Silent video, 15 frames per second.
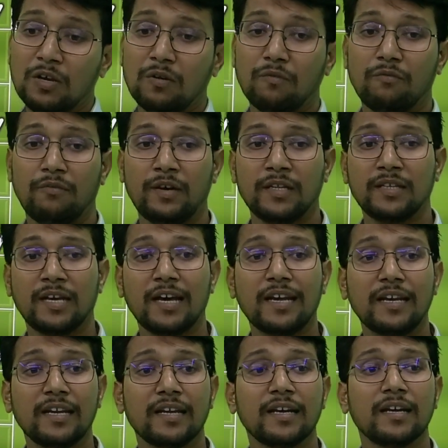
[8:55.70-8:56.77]
whether
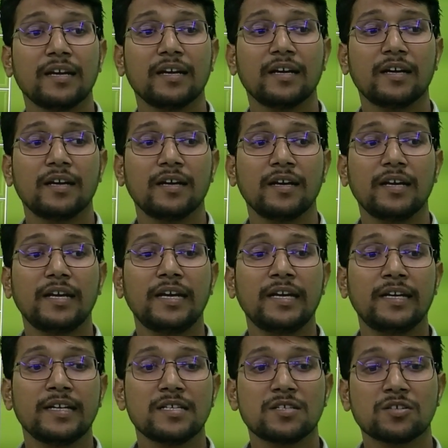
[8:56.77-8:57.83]
it
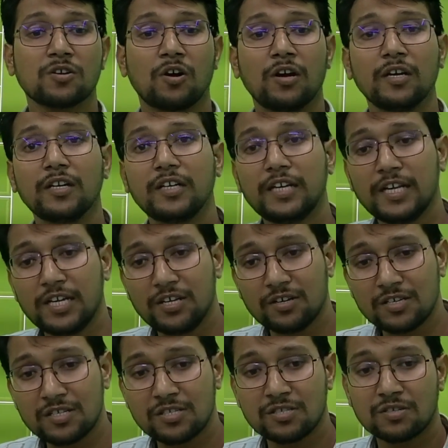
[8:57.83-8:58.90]
is
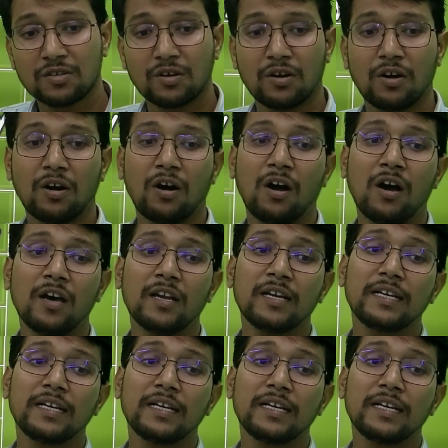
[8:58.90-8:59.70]
continuous or